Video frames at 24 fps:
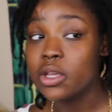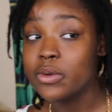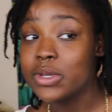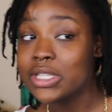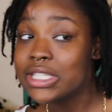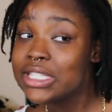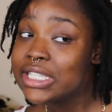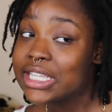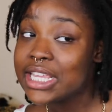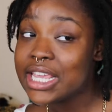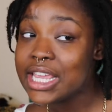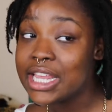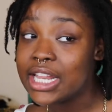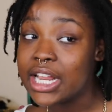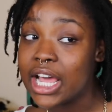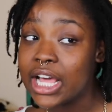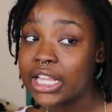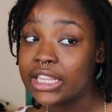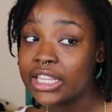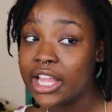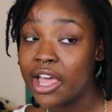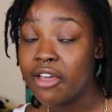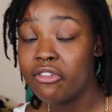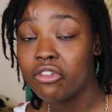So it's ten
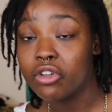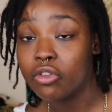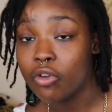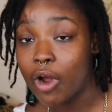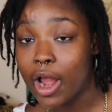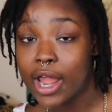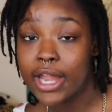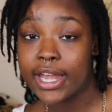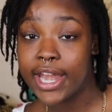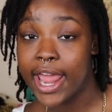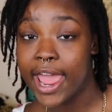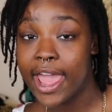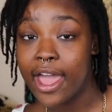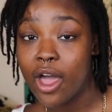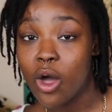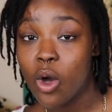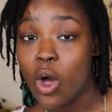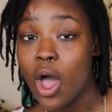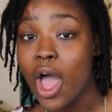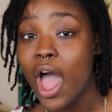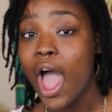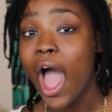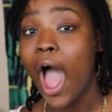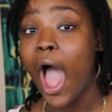eleven right
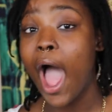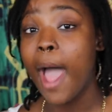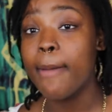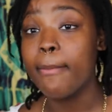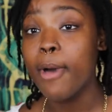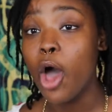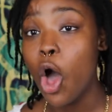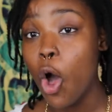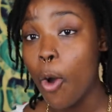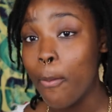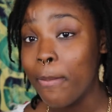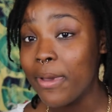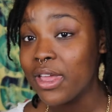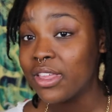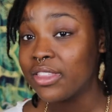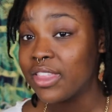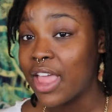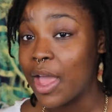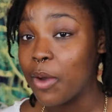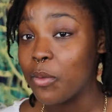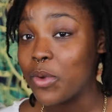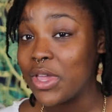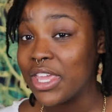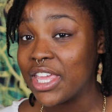now. I'm
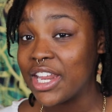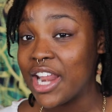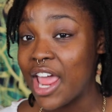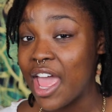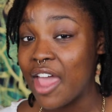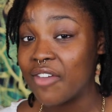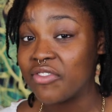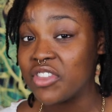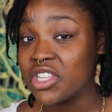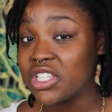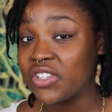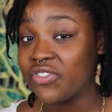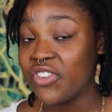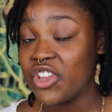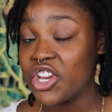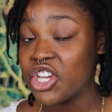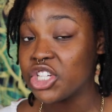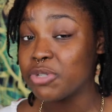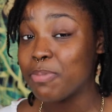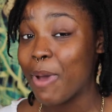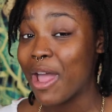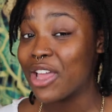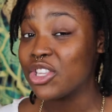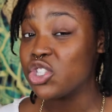hoping that we can have this
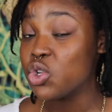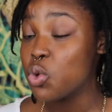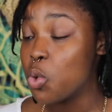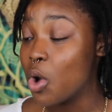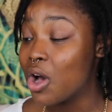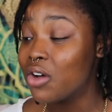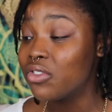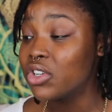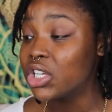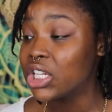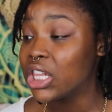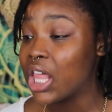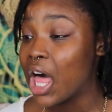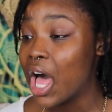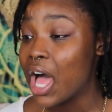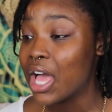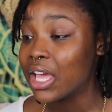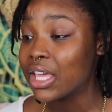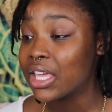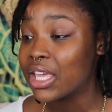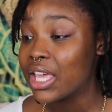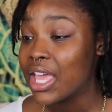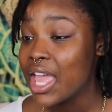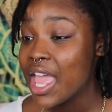finished by twelve
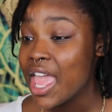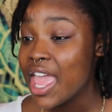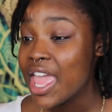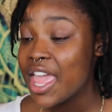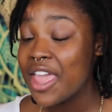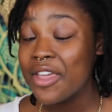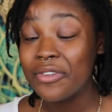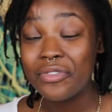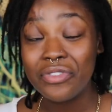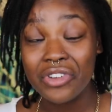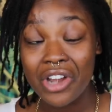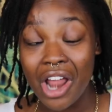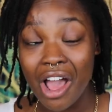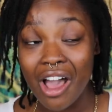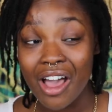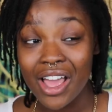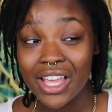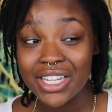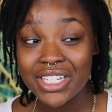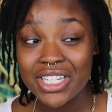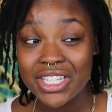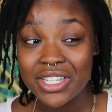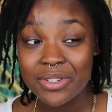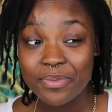o'clock. If
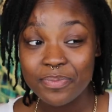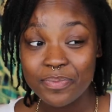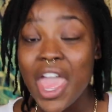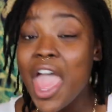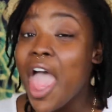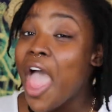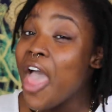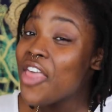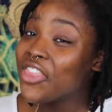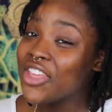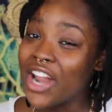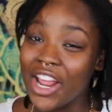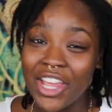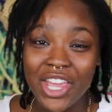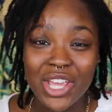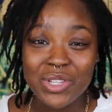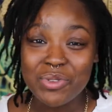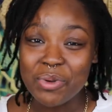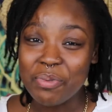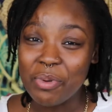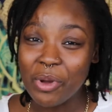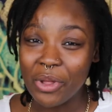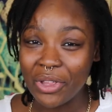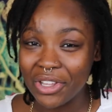not, then I
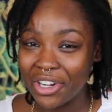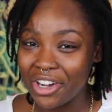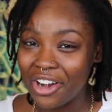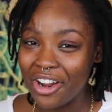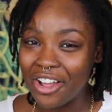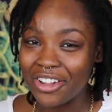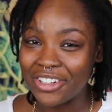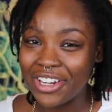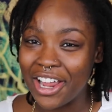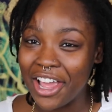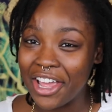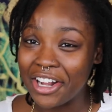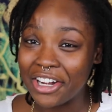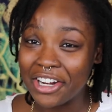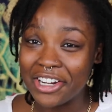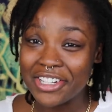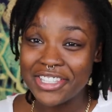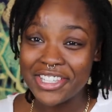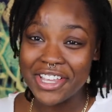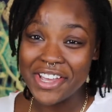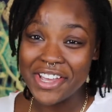guess we're pulling an all-nighter,